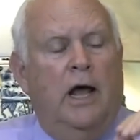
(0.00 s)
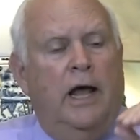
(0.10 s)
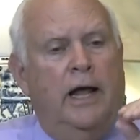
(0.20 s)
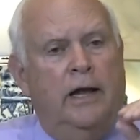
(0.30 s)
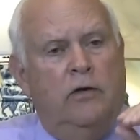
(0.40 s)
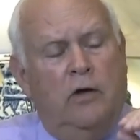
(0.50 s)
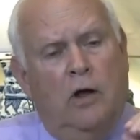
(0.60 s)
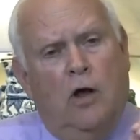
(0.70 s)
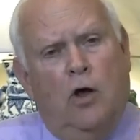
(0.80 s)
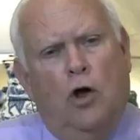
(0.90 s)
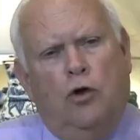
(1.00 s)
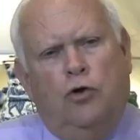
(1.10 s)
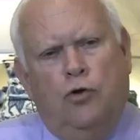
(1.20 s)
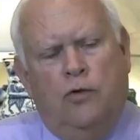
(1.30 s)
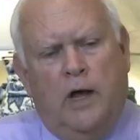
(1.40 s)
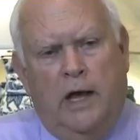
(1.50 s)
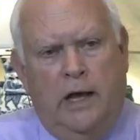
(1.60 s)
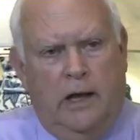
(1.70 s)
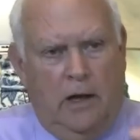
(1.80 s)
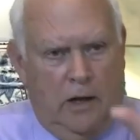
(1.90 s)
and do
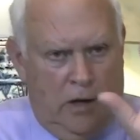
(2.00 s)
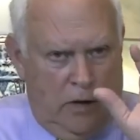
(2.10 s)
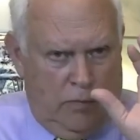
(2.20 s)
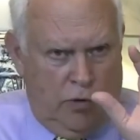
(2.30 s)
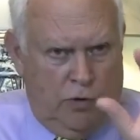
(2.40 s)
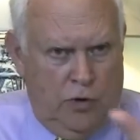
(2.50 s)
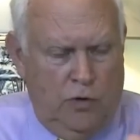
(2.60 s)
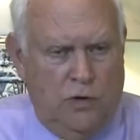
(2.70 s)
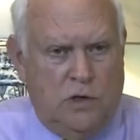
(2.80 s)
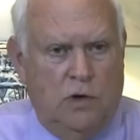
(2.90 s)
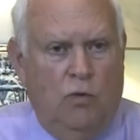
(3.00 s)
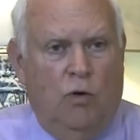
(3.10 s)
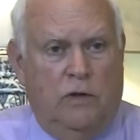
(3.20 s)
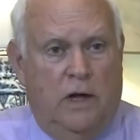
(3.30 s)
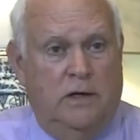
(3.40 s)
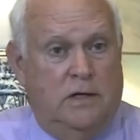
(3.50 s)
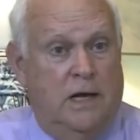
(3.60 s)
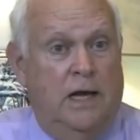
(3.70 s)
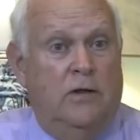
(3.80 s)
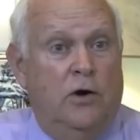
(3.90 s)
they produce what they
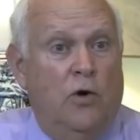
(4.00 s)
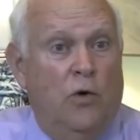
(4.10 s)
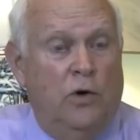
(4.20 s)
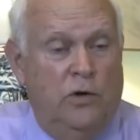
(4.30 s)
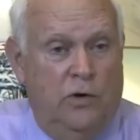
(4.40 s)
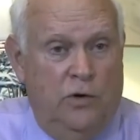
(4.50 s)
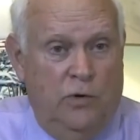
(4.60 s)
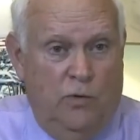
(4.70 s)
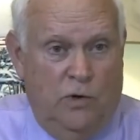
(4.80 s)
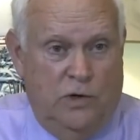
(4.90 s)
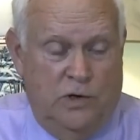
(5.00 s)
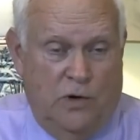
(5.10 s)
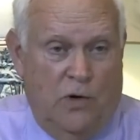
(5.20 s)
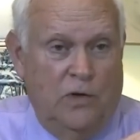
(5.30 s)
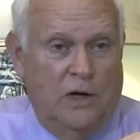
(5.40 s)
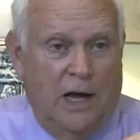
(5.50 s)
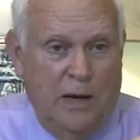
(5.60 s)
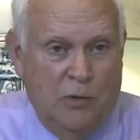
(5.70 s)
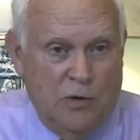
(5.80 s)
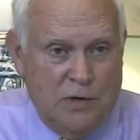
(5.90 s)
say they're going to do, which is on the
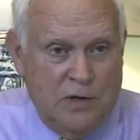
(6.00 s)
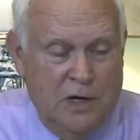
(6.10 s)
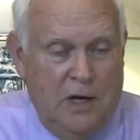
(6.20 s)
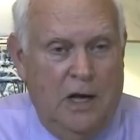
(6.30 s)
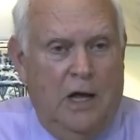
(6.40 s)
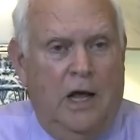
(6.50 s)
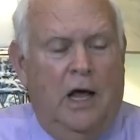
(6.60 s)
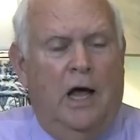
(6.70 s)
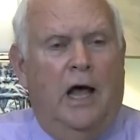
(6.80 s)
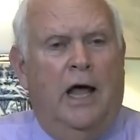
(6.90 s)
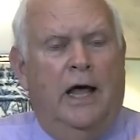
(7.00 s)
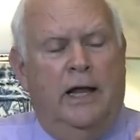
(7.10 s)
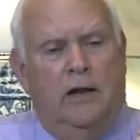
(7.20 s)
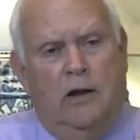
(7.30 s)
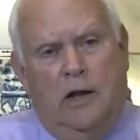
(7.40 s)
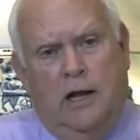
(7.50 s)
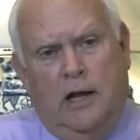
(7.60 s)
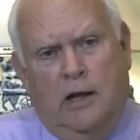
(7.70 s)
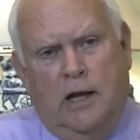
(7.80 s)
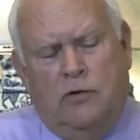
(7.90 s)
labels.
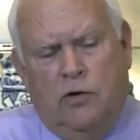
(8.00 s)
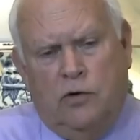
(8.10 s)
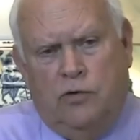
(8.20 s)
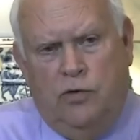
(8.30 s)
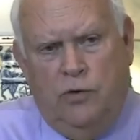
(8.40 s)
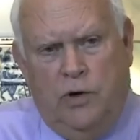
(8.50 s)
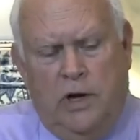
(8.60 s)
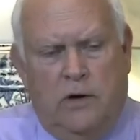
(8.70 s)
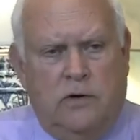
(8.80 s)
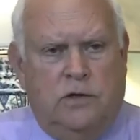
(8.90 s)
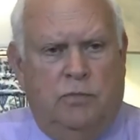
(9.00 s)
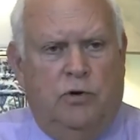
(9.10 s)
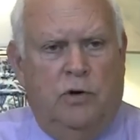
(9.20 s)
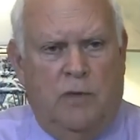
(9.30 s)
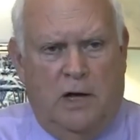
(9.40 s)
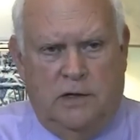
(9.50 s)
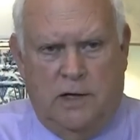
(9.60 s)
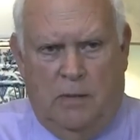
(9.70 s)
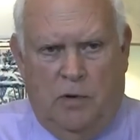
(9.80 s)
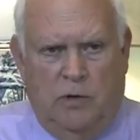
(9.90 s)
And it took 2 years to put my
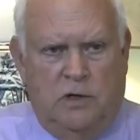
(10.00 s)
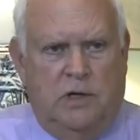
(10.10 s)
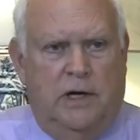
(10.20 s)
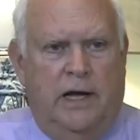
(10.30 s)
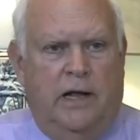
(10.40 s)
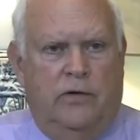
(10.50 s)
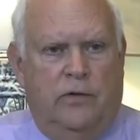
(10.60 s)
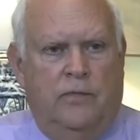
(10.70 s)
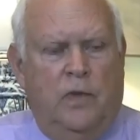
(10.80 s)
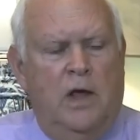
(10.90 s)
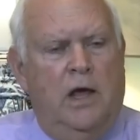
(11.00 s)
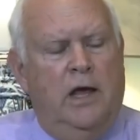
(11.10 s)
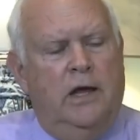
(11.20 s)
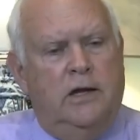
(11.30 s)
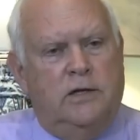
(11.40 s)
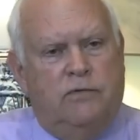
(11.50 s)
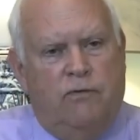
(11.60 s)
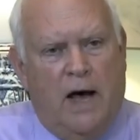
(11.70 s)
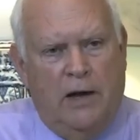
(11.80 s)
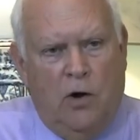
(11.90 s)
supplements together. It is
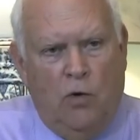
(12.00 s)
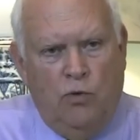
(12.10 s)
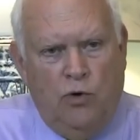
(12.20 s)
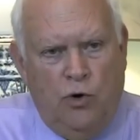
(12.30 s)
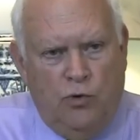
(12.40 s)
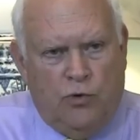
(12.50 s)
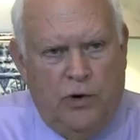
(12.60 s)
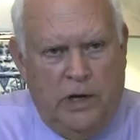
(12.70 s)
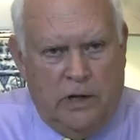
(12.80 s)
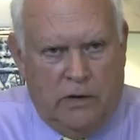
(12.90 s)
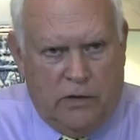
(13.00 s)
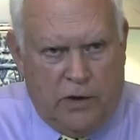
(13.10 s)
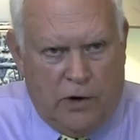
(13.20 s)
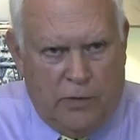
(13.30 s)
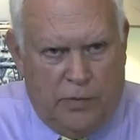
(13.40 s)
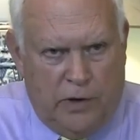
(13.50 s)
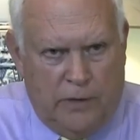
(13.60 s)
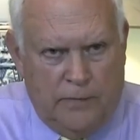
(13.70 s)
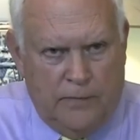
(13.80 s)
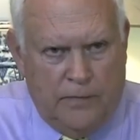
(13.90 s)
phytonutrient therapy.